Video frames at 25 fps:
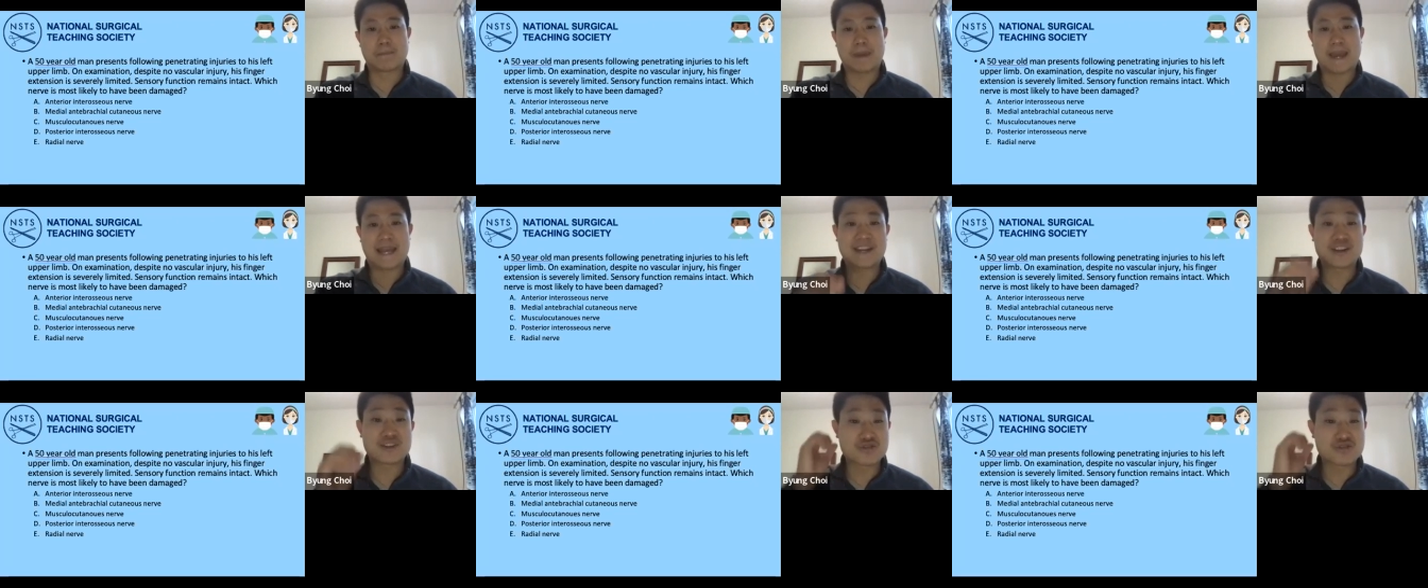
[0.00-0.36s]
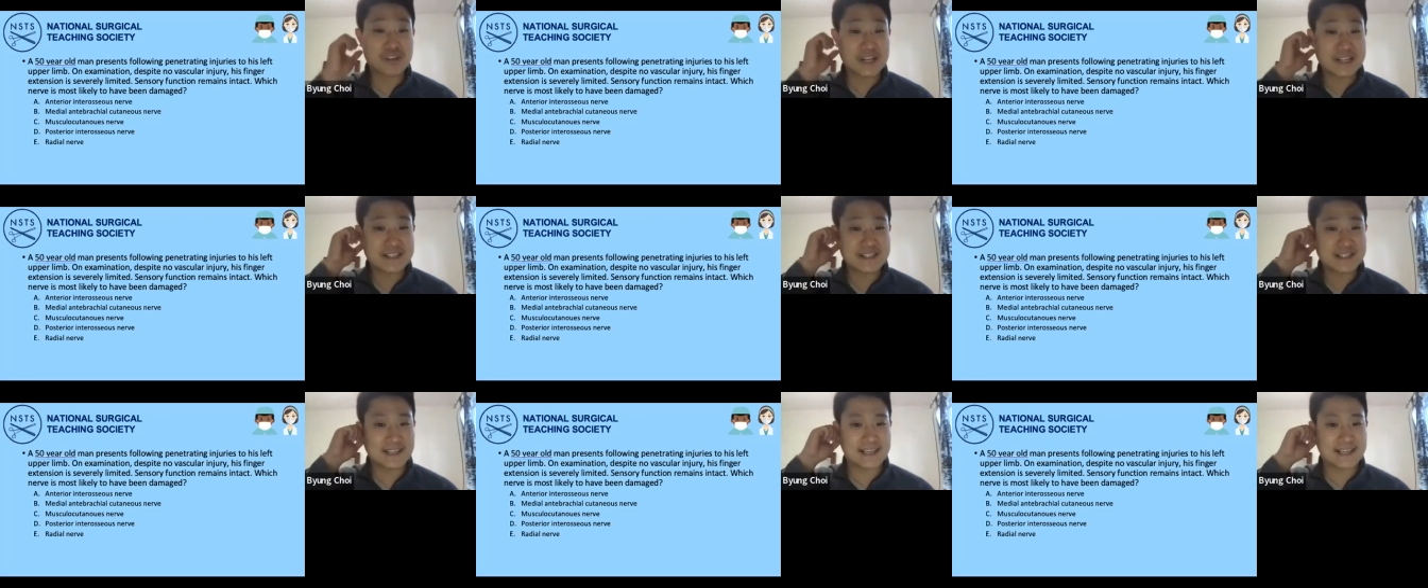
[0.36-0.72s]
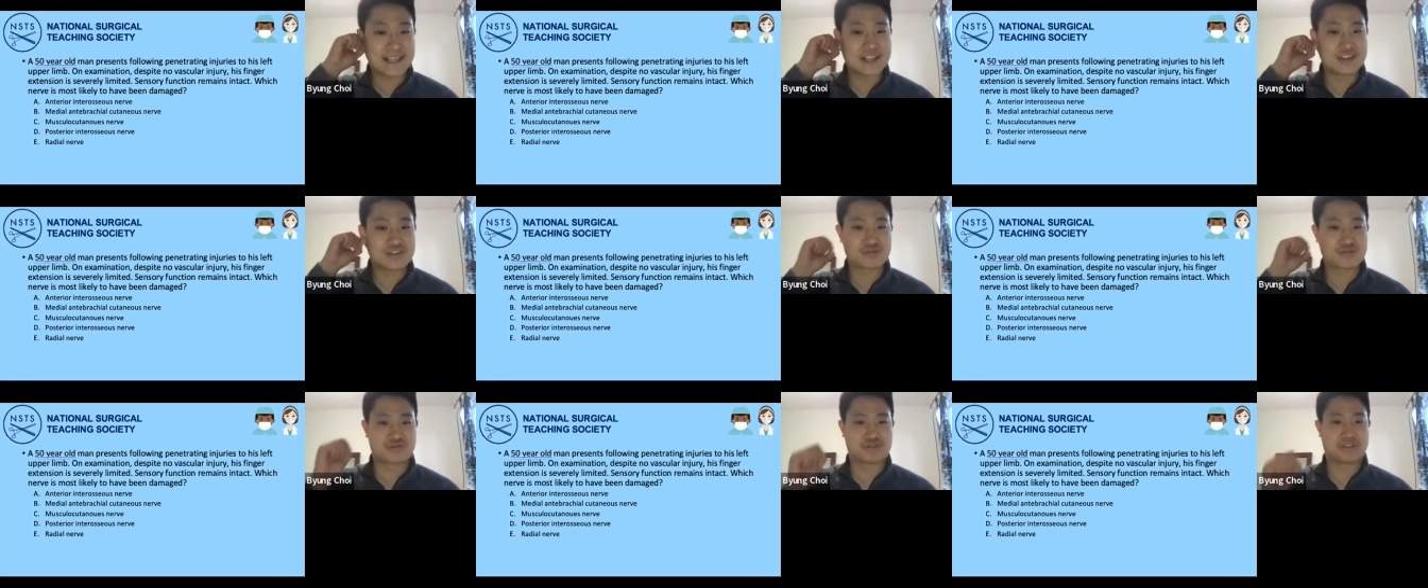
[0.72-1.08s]
penetrating
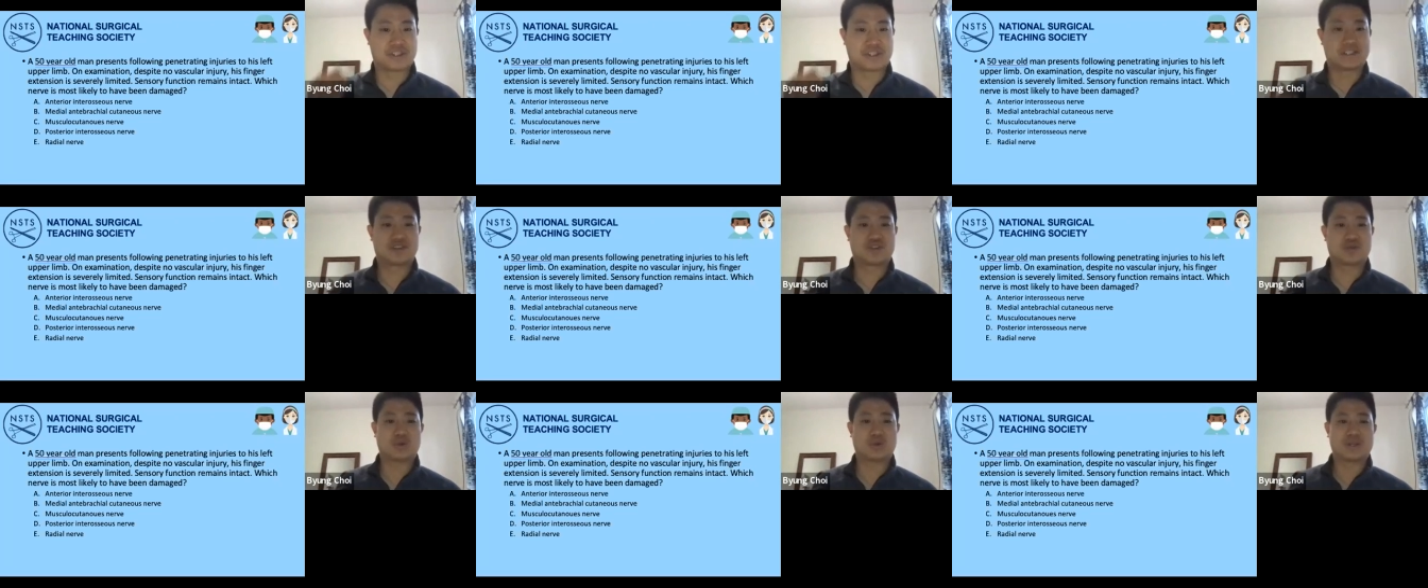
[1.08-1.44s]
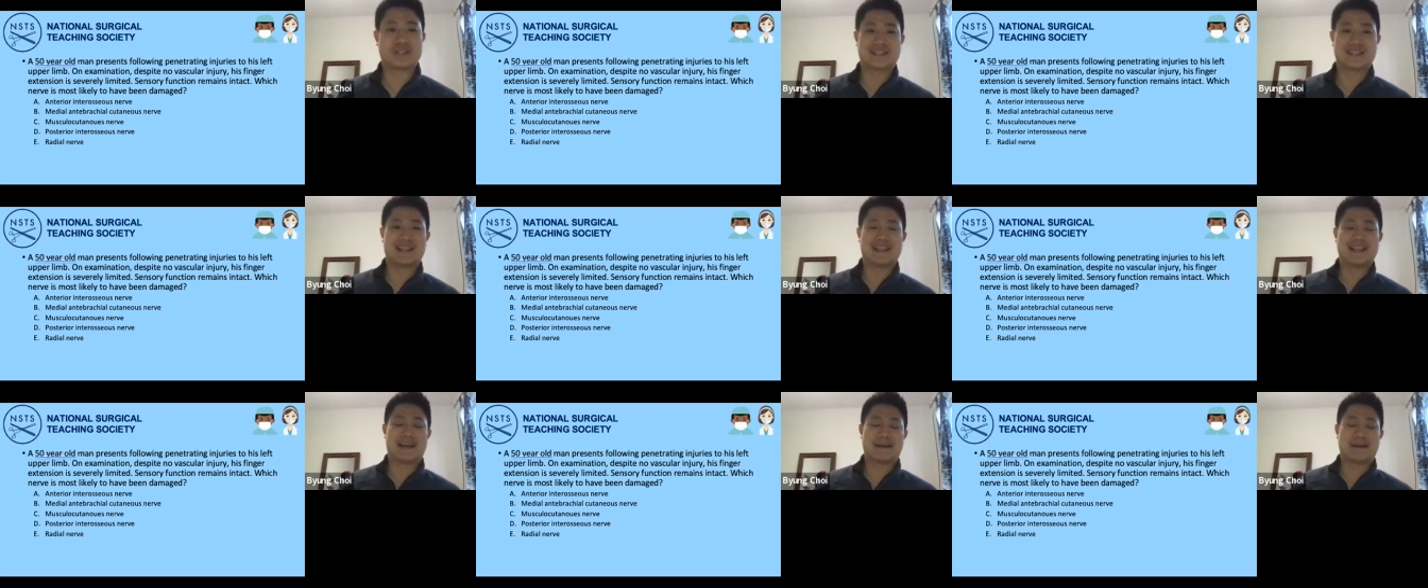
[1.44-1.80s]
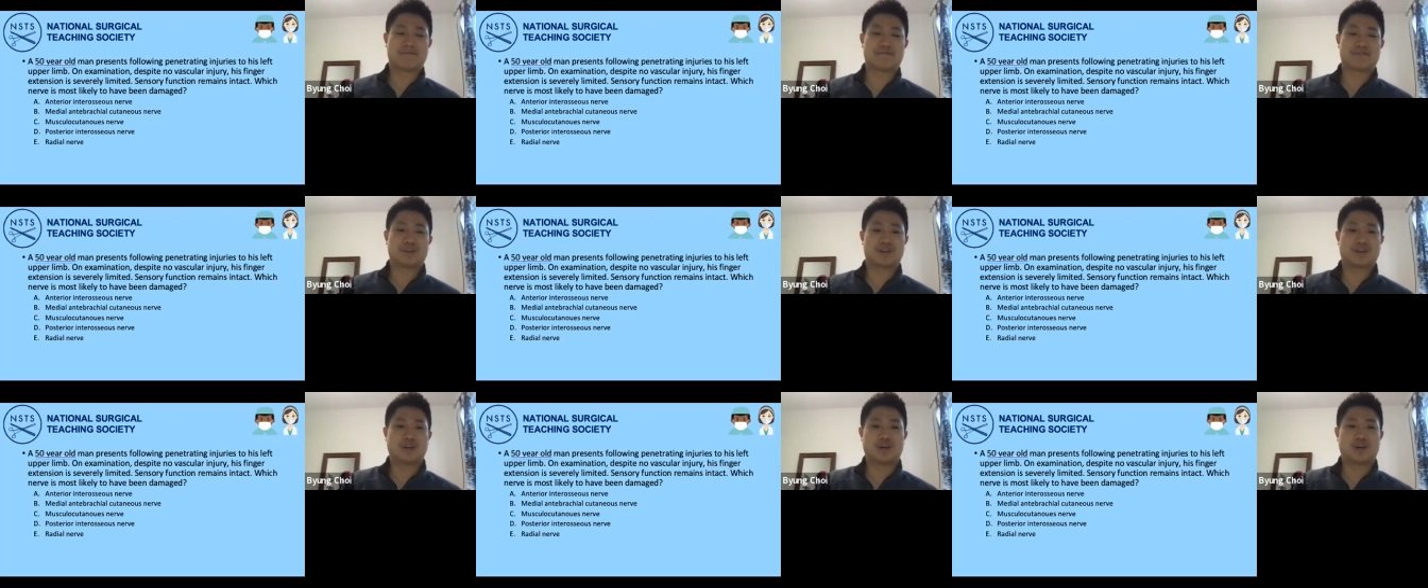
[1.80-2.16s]
injuries to his
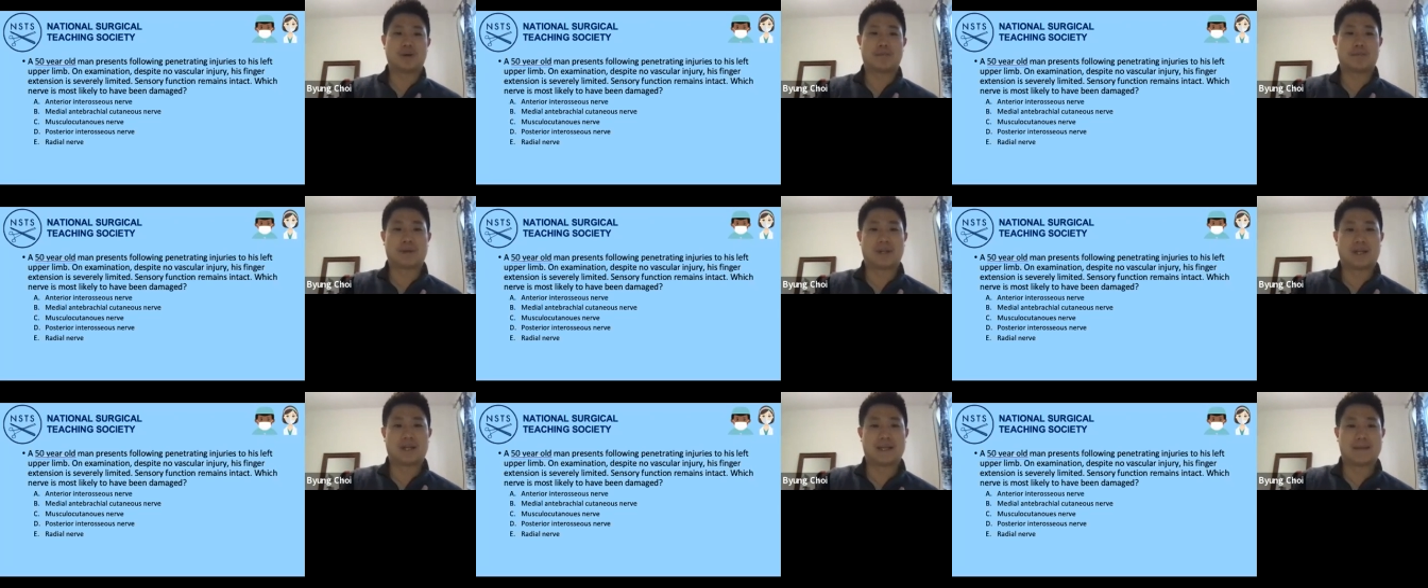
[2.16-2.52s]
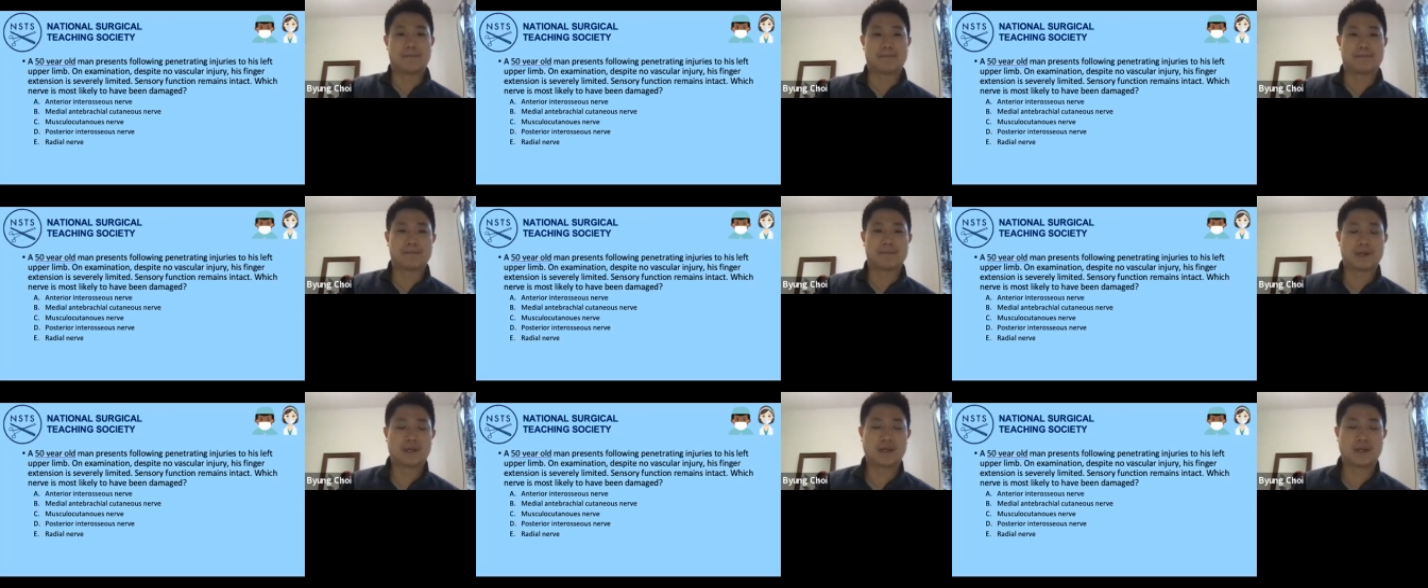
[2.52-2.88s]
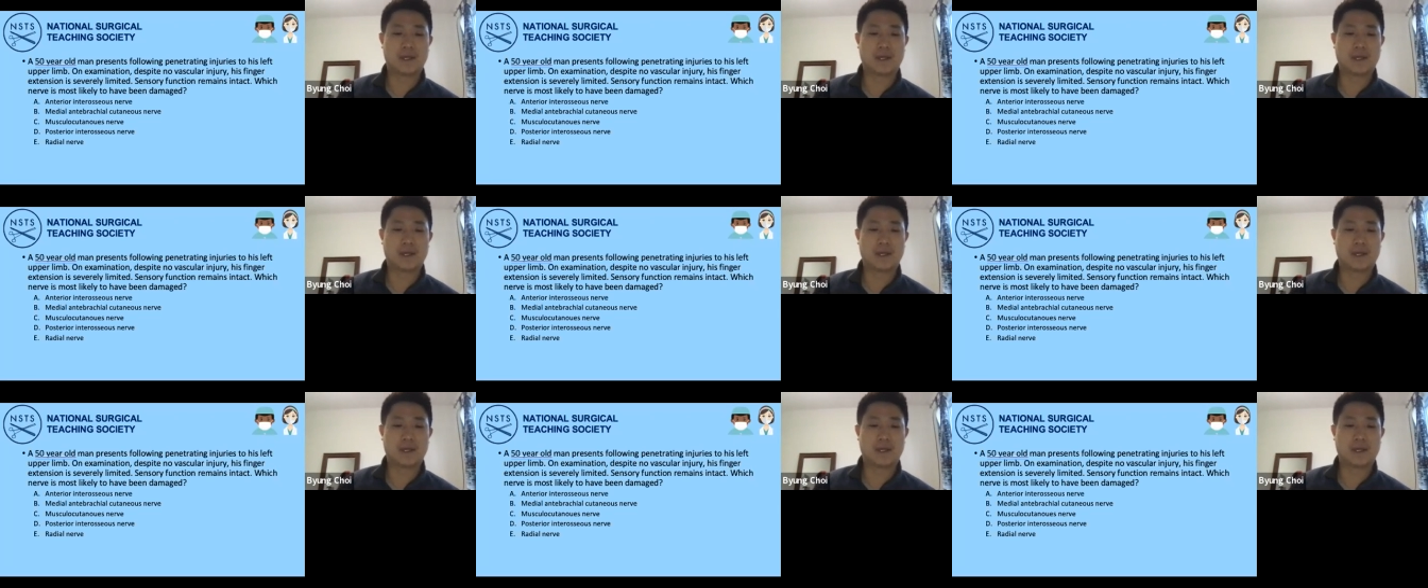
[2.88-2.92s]
left upper limb.